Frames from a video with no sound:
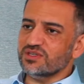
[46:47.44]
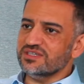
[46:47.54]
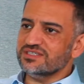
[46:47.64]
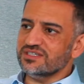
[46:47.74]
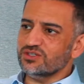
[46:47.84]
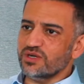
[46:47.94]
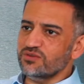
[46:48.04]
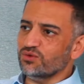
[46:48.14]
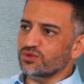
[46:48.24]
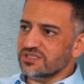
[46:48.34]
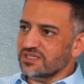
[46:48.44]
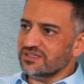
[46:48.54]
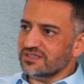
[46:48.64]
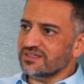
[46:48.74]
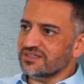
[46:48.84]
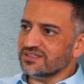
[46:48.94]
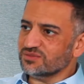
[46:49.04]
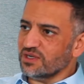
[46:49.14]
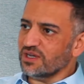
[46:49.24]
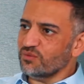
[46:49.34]
this in 2014, uh,
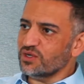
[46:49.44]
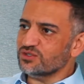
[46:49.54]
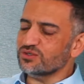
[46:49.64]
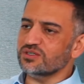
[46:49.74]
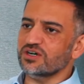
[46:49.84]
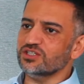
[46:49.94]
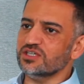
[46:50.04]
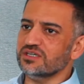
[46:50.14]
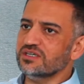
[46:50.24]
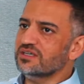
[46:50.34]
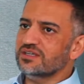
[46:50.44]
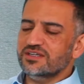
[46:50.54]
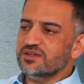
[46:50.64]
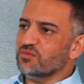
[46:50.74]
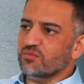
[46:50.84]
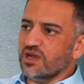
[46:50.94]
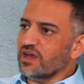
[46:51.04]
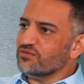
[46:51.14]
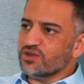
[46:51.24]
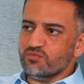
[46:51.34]
I went to a Hajj and my
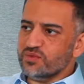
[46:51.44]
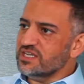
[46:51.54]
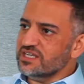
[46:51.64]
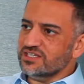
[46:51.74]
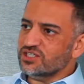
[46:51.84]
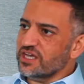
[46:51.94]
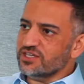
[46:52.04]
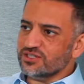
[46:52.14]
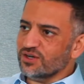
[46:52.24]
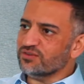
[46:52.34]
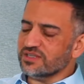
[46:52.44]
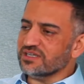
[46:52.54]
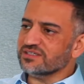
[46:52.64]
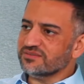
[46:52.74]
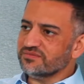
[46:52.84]
life completely changed after absolutely.